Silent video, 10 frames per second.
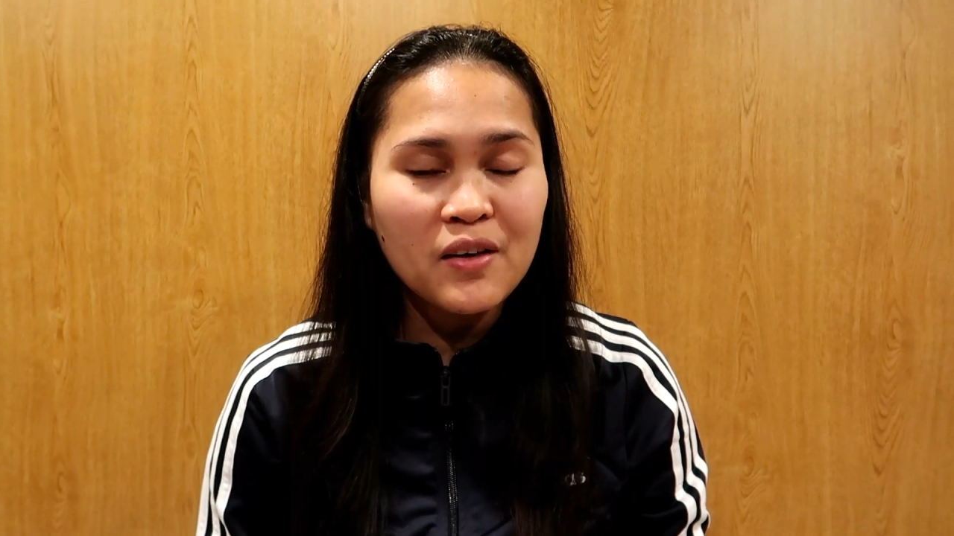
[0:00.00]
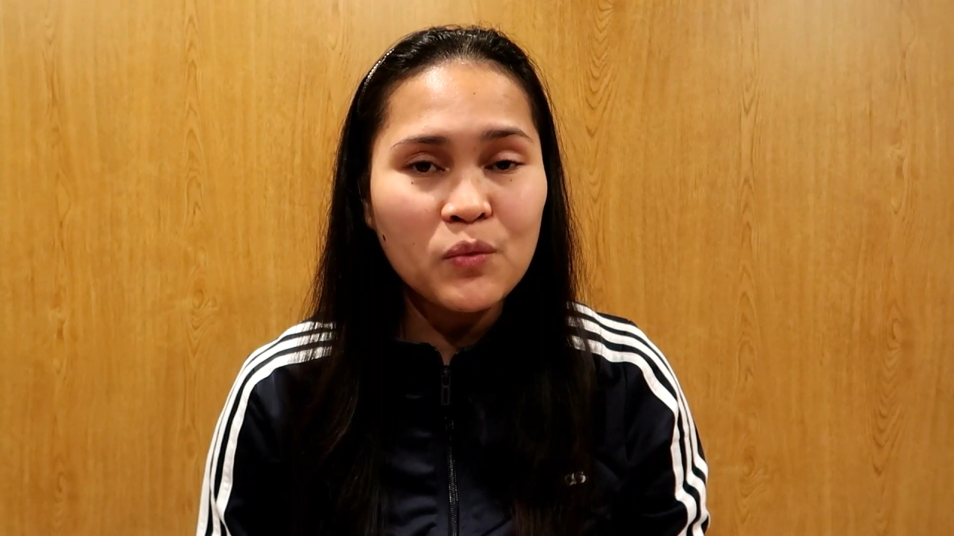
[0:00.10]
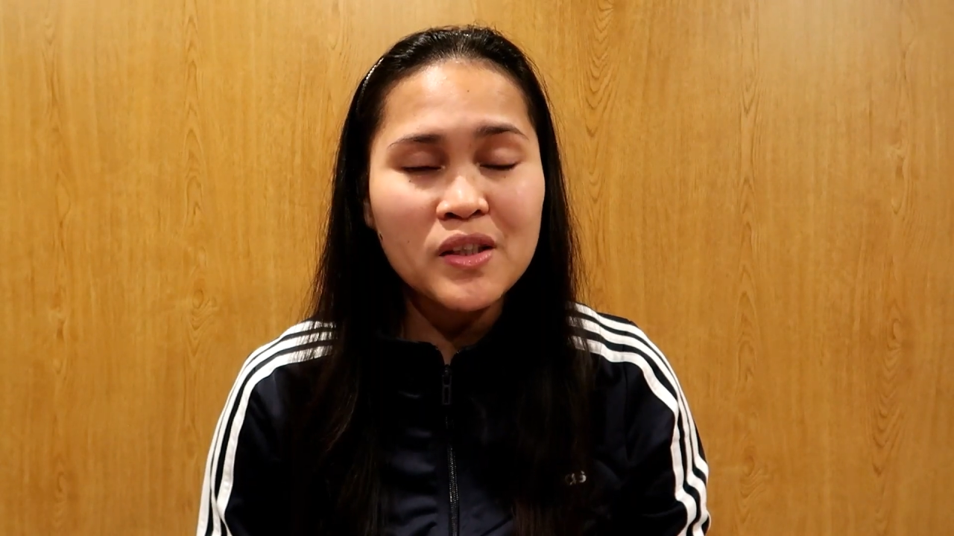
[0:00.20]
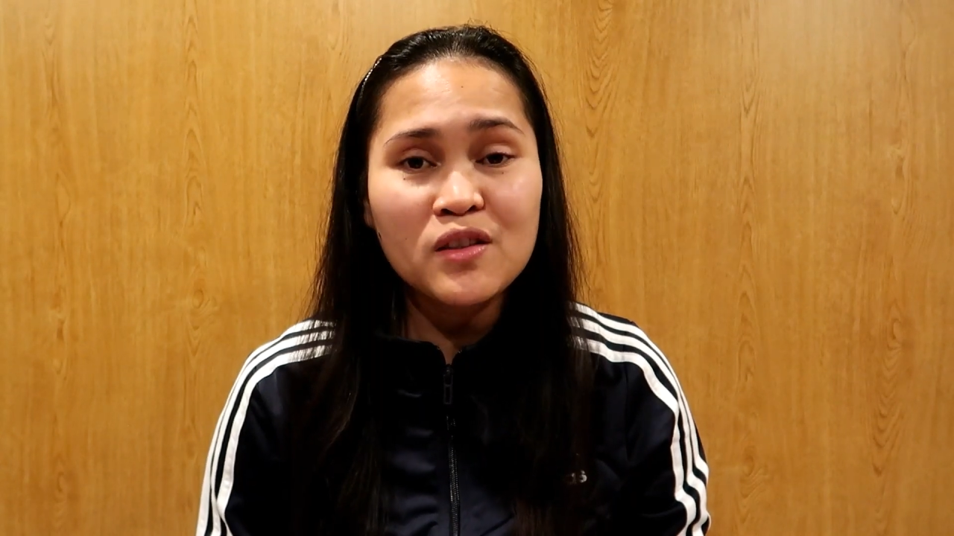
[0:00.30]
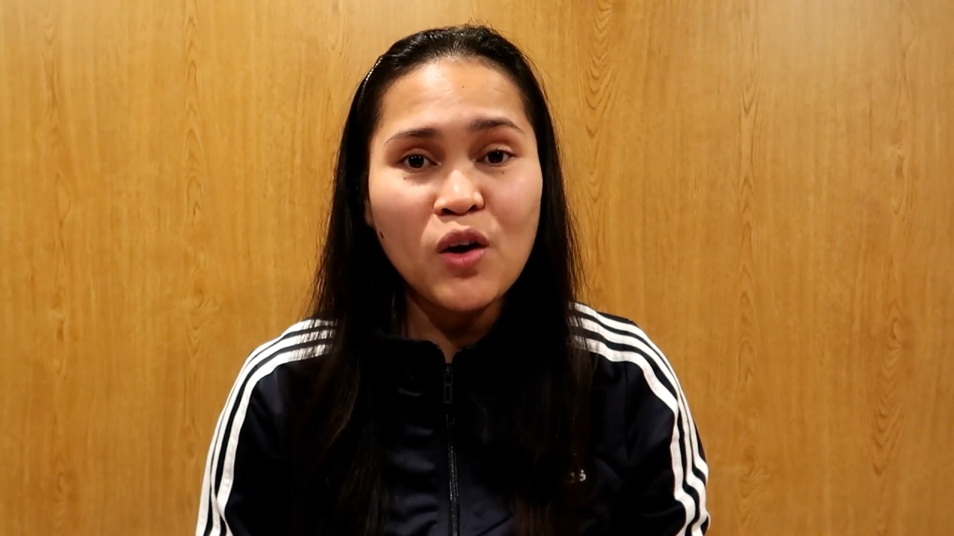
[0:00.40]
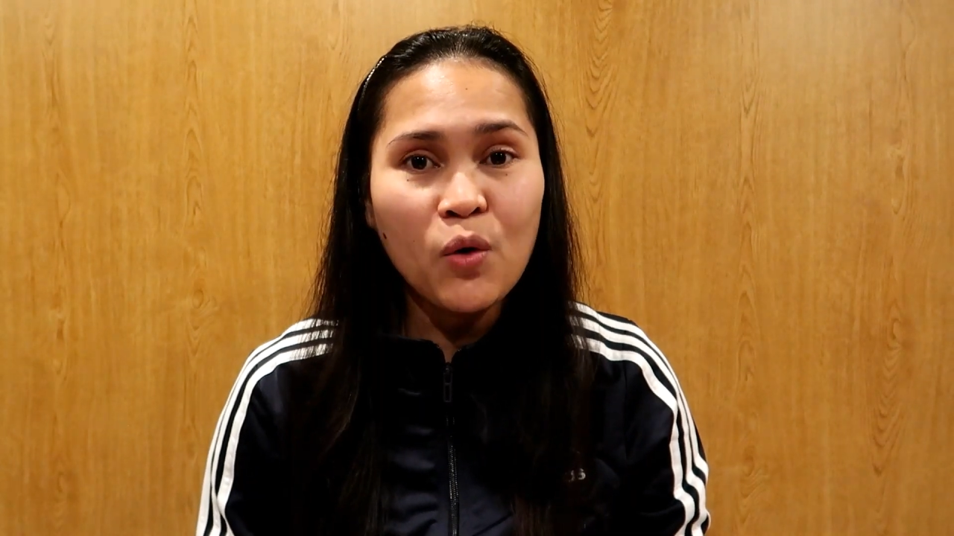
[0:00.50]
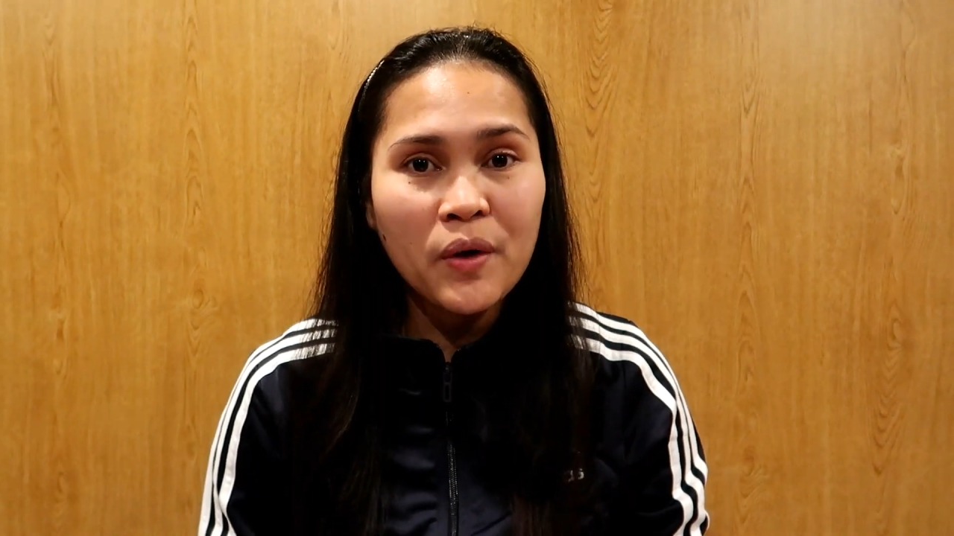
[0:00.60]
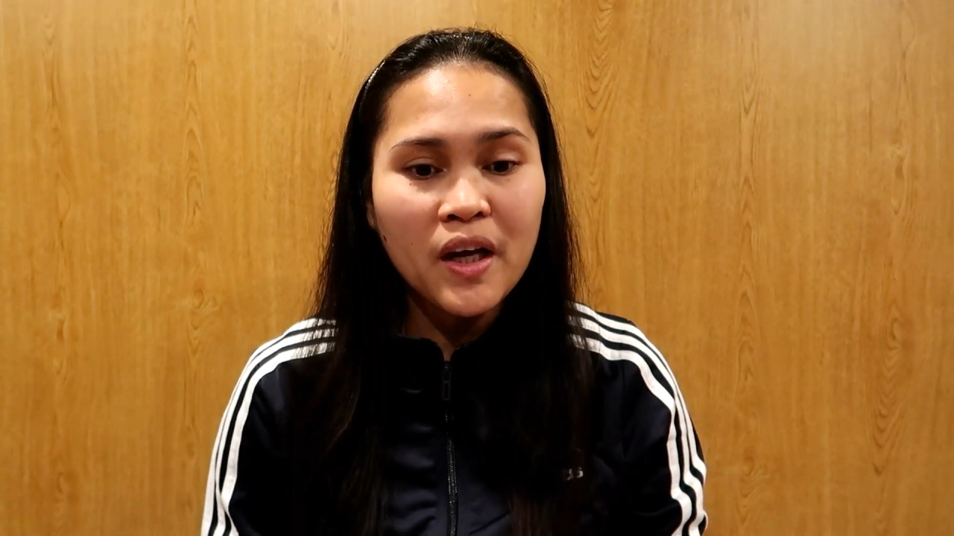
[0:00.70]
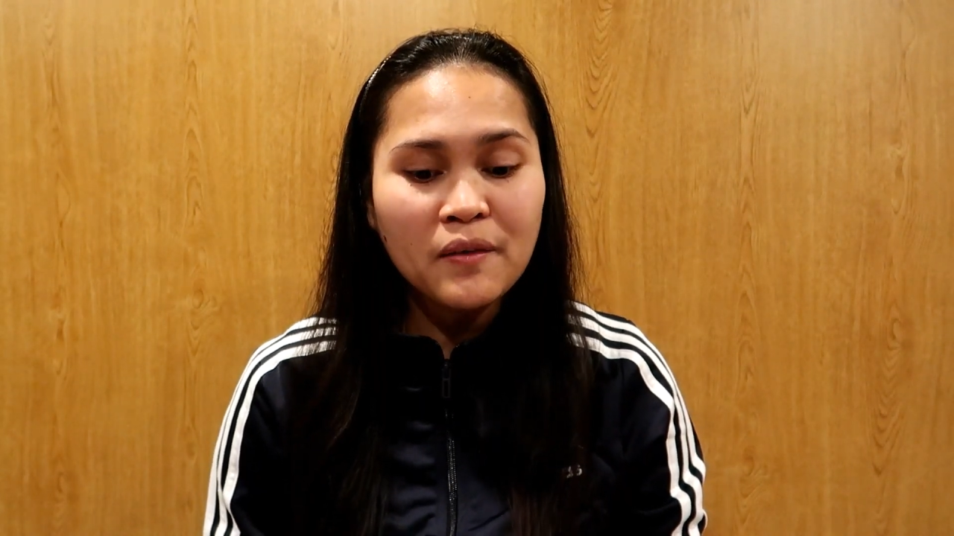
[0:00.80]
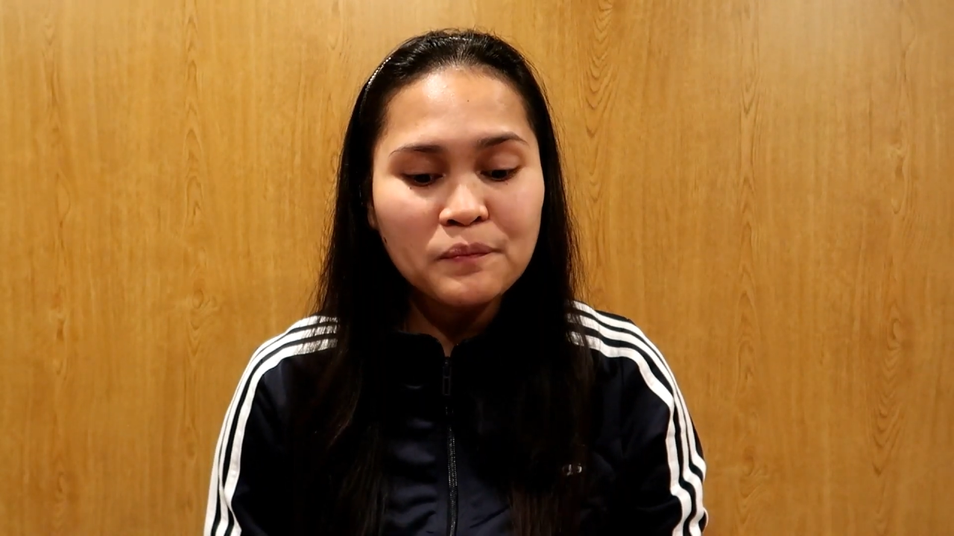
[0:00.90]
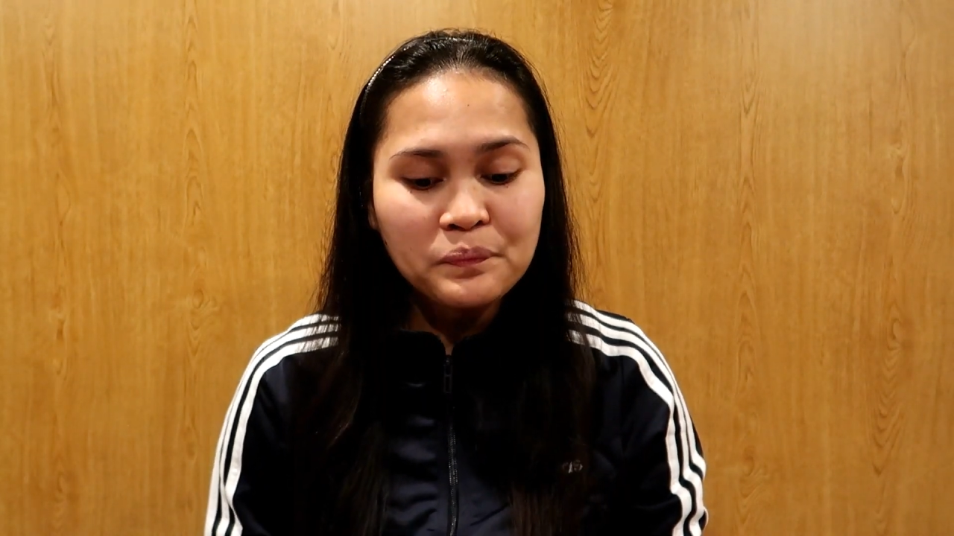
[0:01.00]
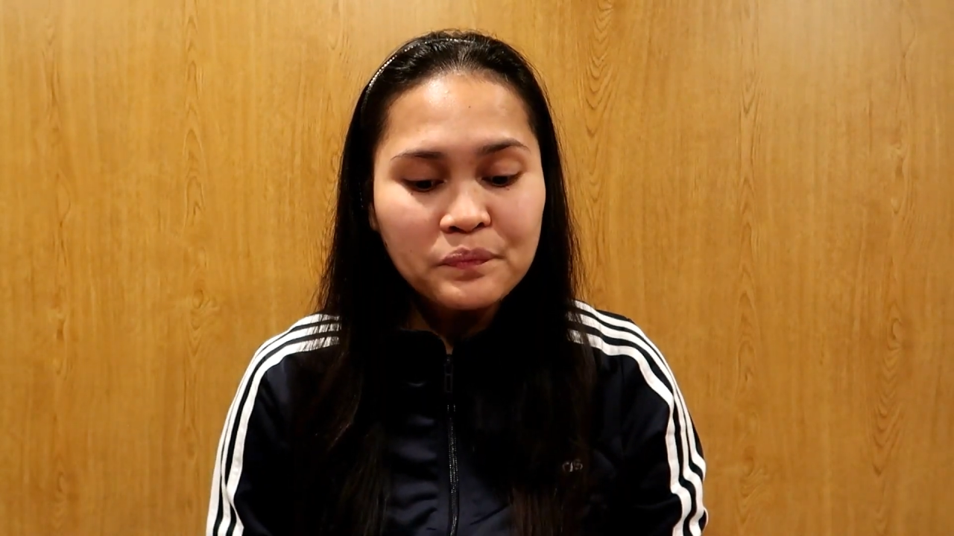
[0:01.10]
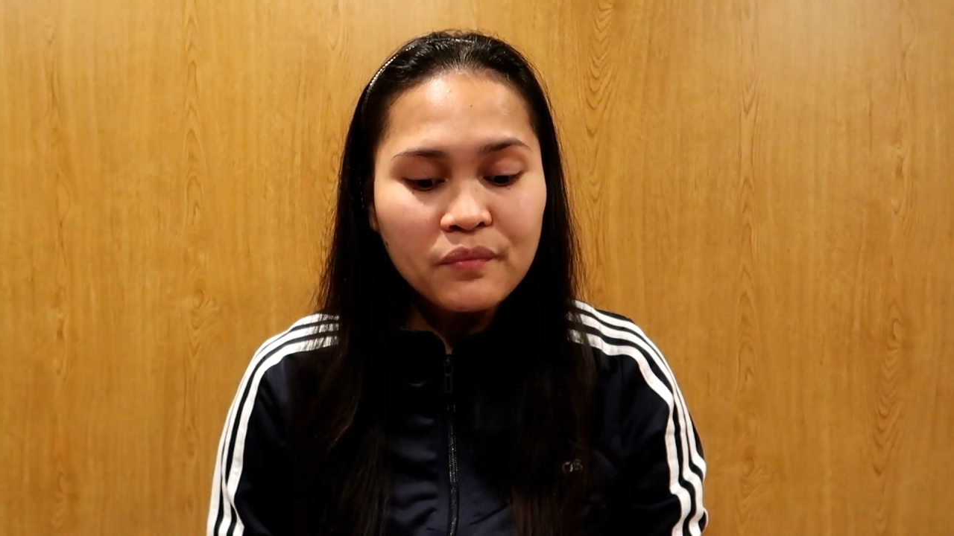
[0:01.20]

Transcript: and it was snowing.